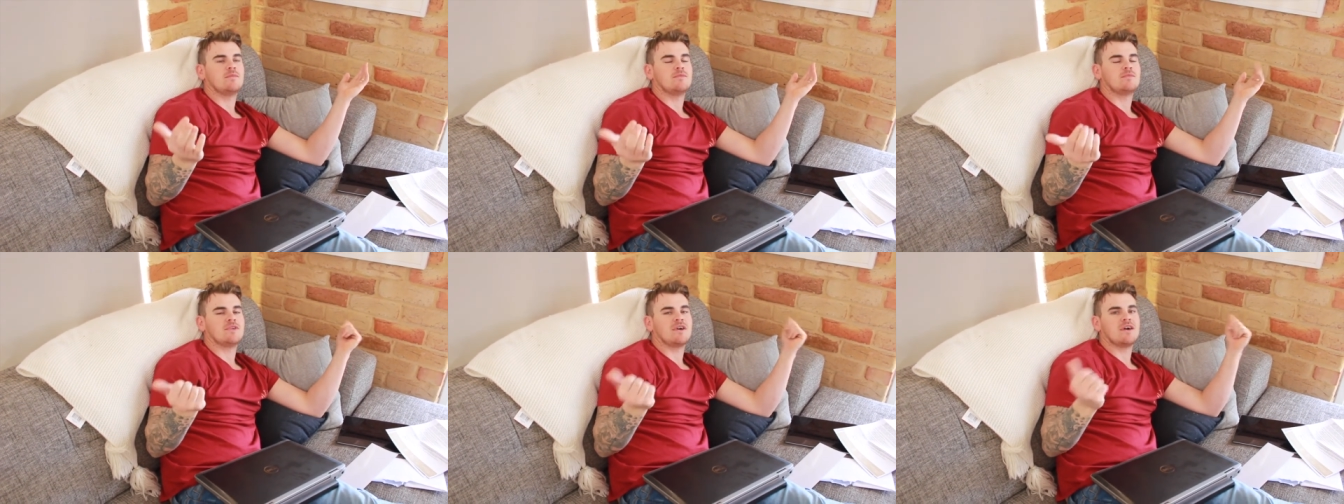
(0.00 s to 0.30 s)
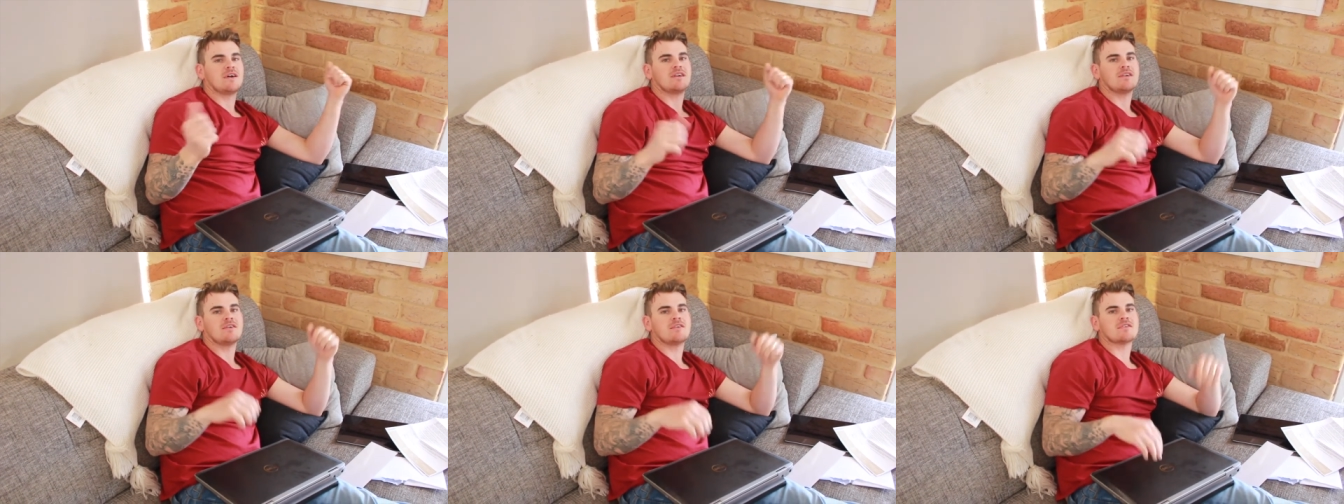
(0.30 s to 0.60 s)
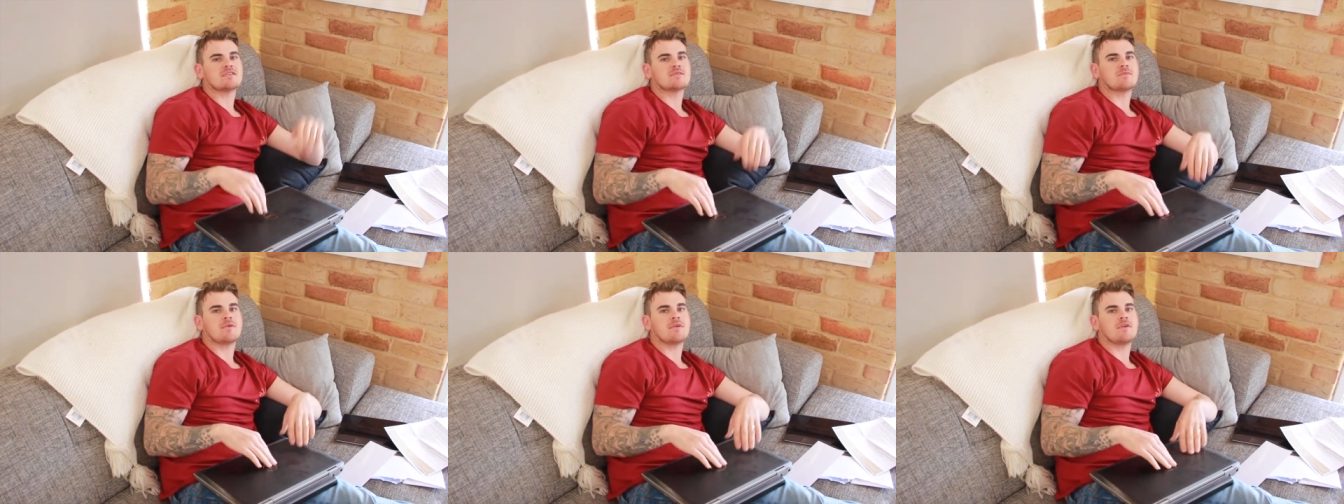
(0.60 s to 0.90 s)
No, I didn't go to
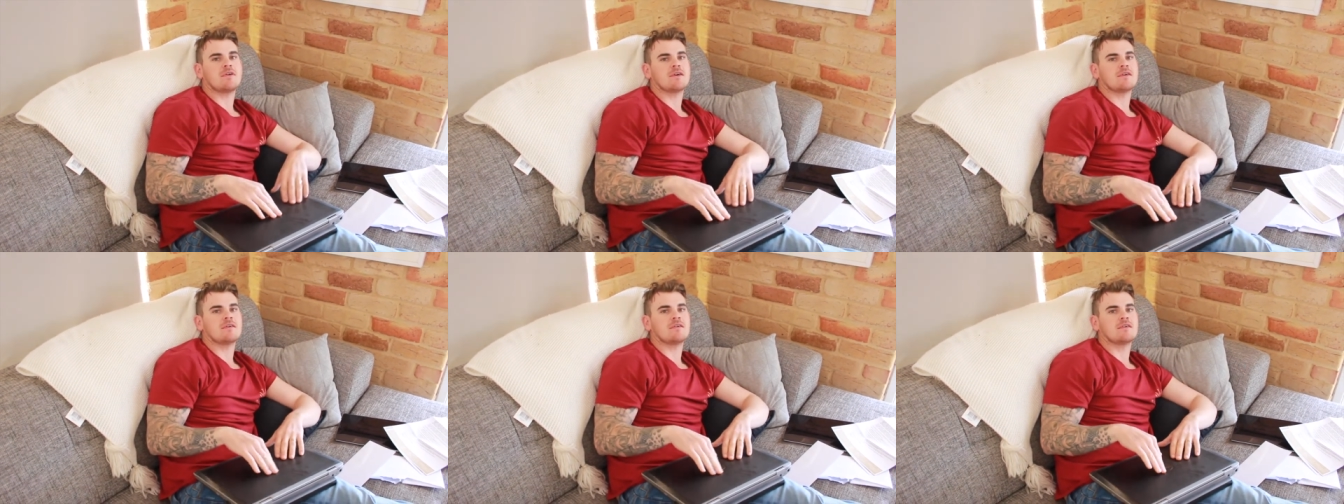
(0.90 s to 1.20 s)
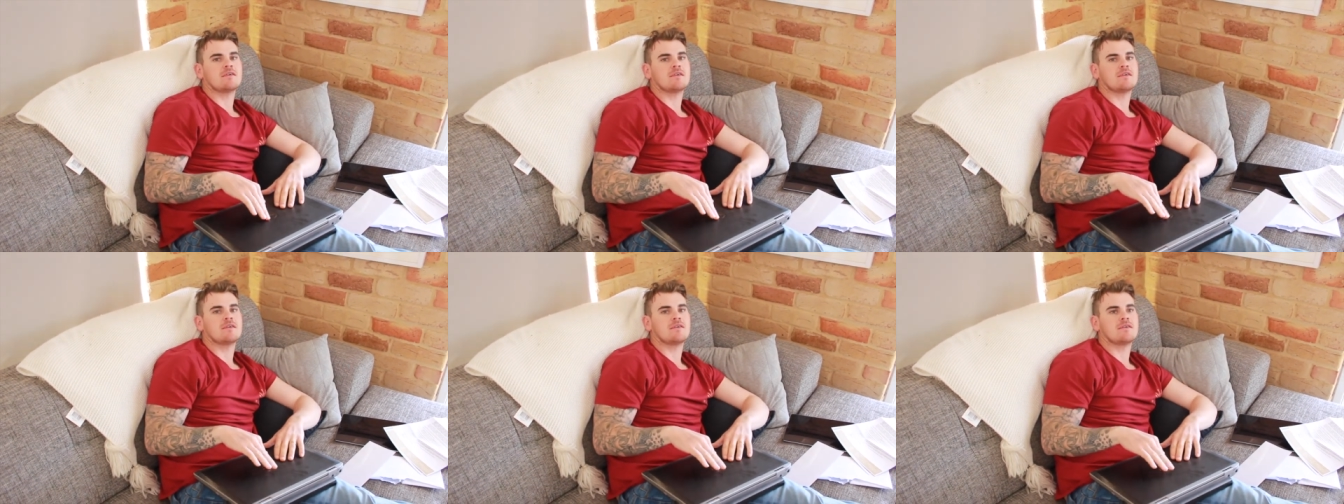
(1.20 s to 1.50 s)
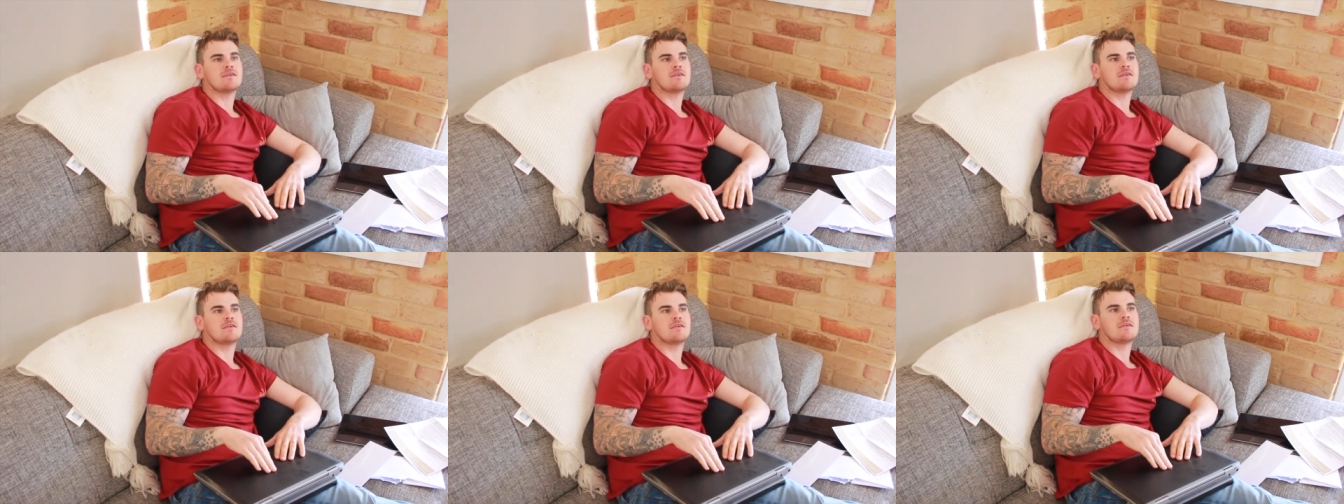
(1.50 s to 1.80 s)
Spotlight.
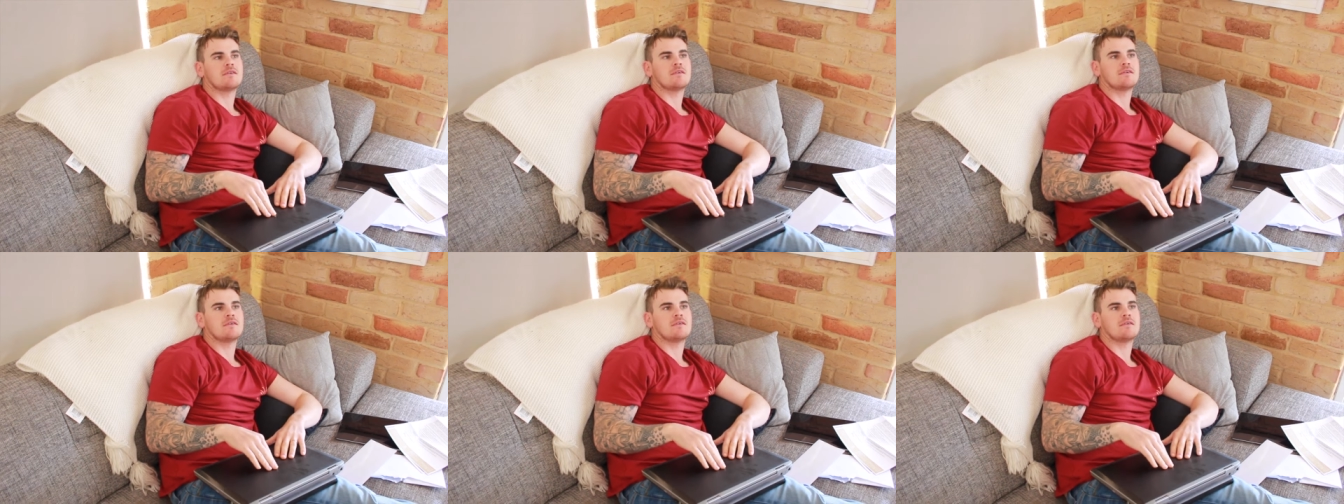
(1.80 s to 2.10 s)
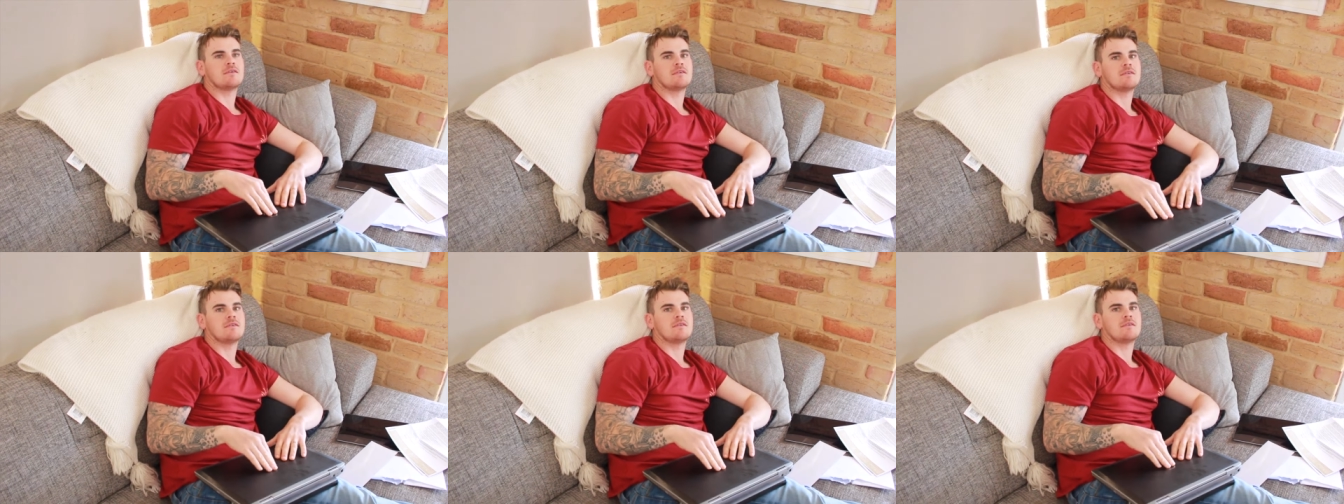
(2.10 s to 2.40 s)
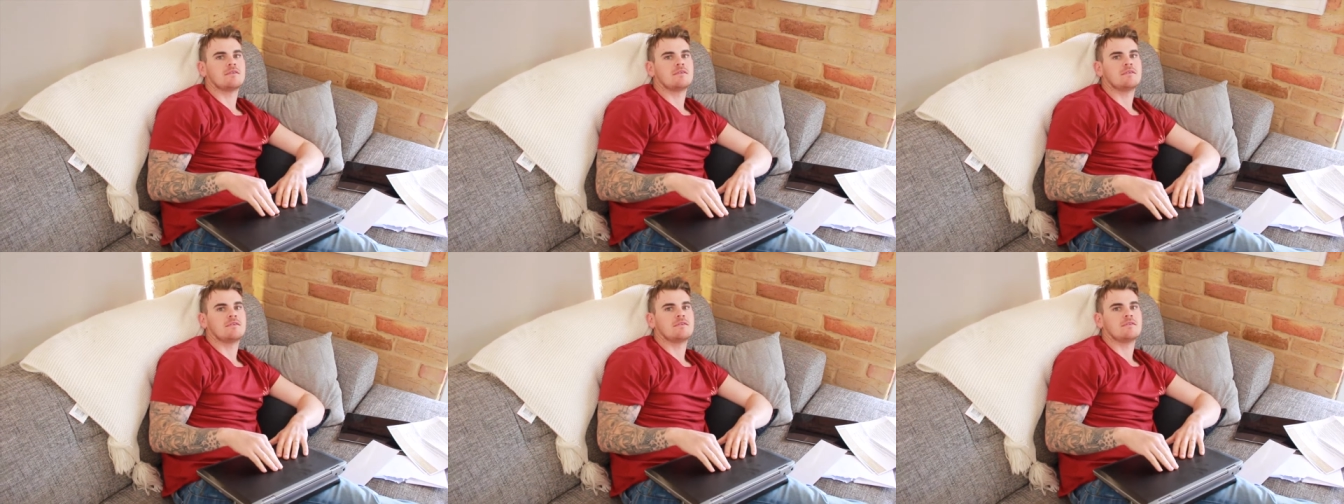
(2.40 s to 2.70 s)
There's your
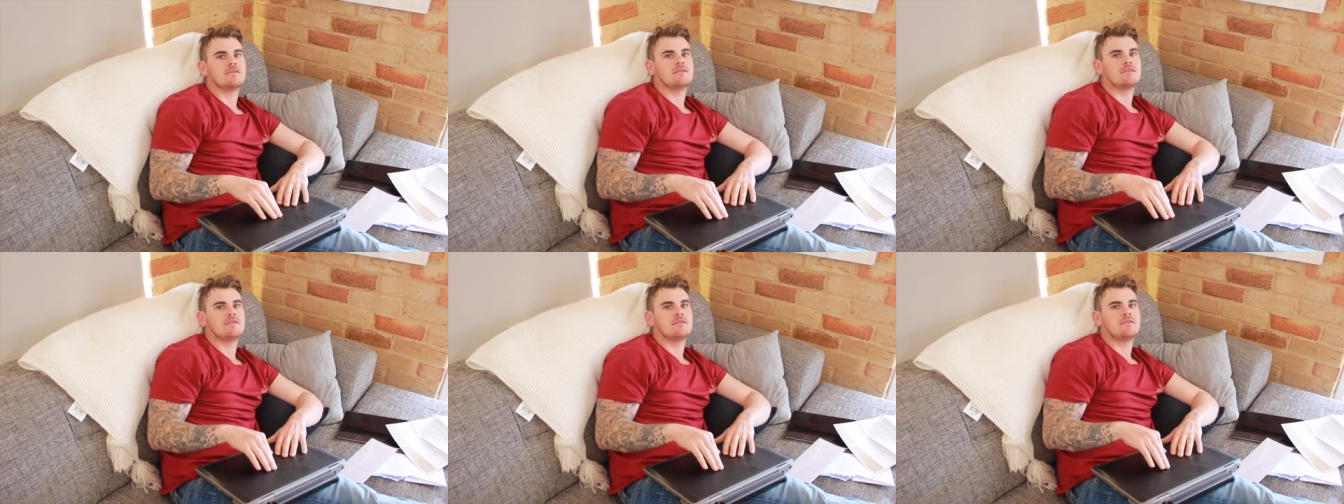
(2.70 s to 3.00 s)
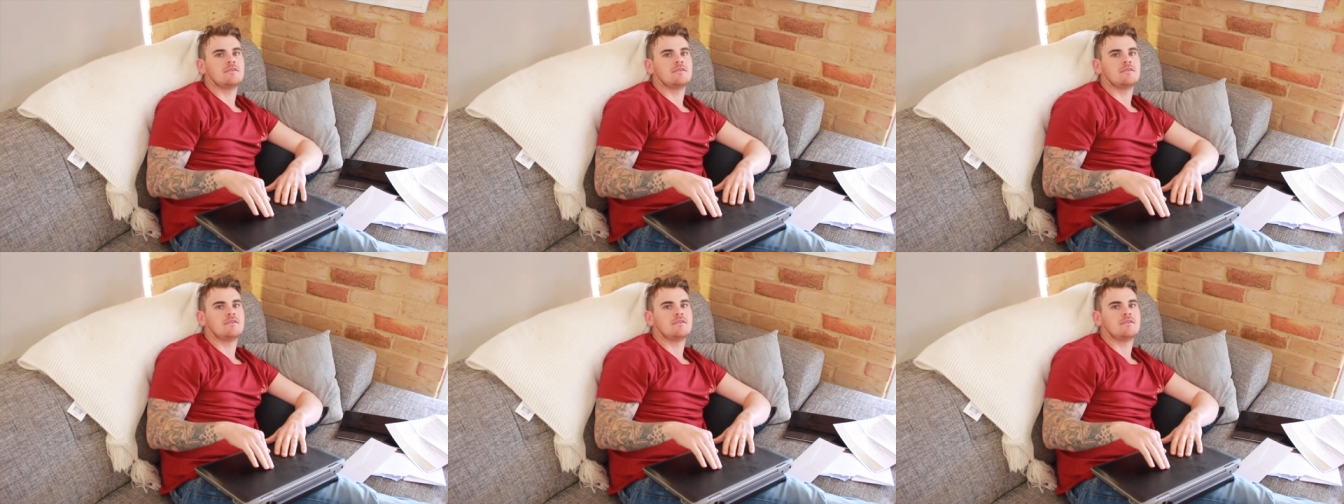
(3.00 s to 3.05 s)
answer.